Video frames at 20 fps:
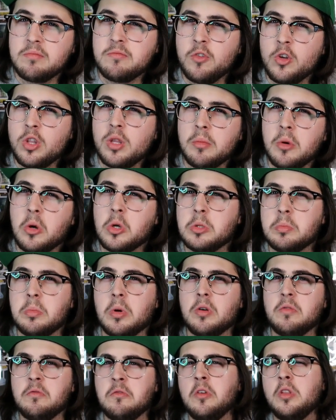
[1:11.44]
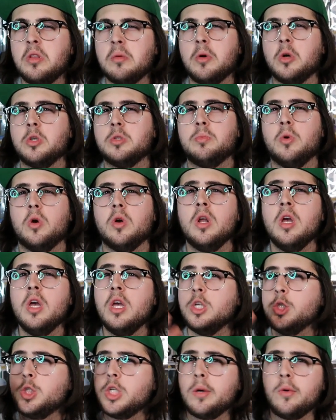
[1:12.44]
for the most part.
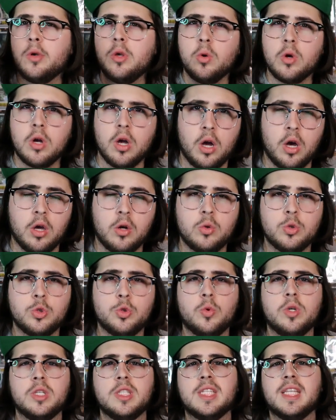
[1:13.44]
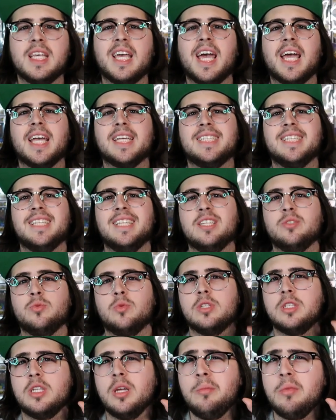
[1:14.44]
Jerry O'Connell joins the cast in this
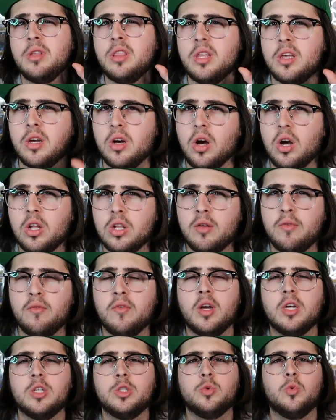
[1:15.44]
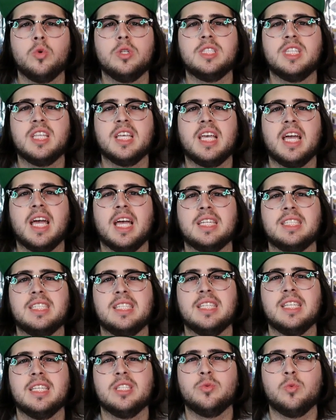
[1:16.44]
one. Timothy Oliphant joins the cast
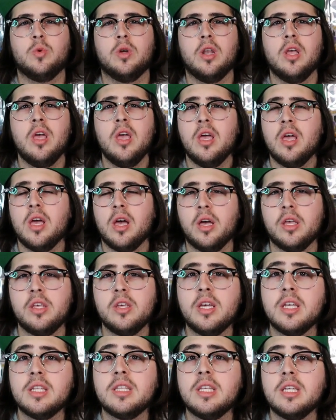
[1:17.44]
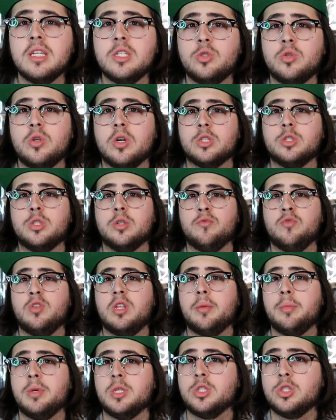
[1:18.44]
in this one. You get the introduction of
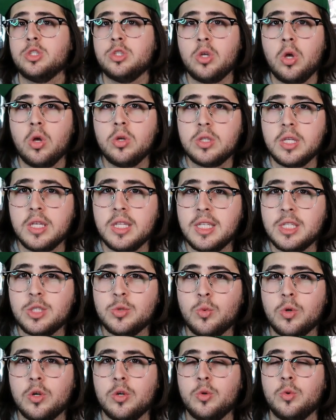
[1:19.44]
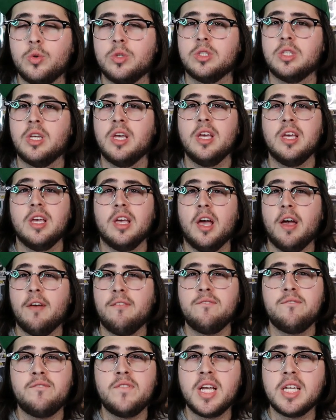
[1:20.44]
Debbie Salt in this one, who is a
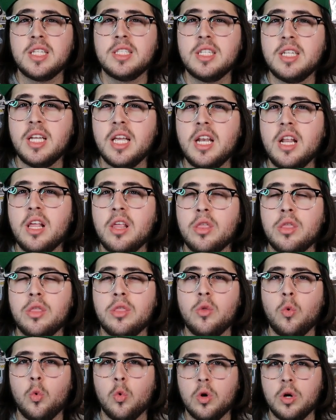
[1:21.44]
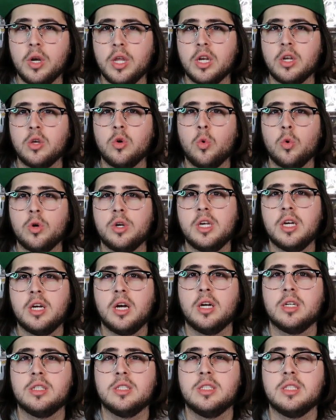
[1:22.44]
fascinating thorn in Courtney
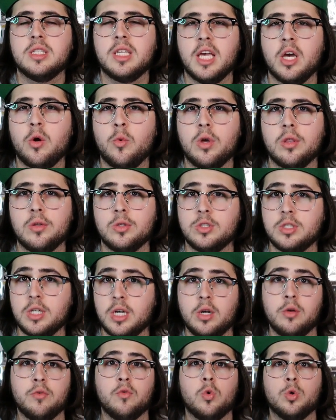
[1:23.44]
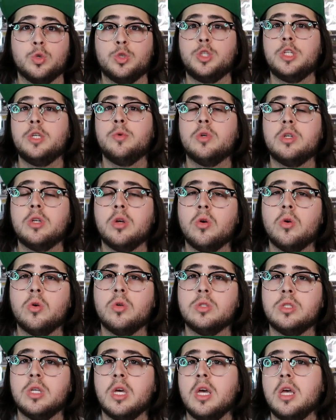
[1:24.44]
Cox's Gale Weathers side. Of course, she
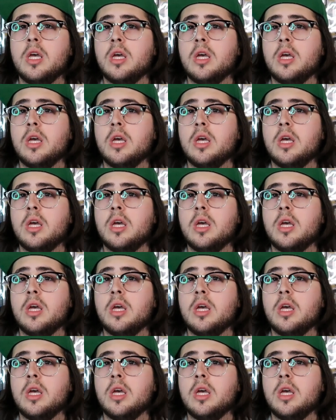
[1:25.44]
returns.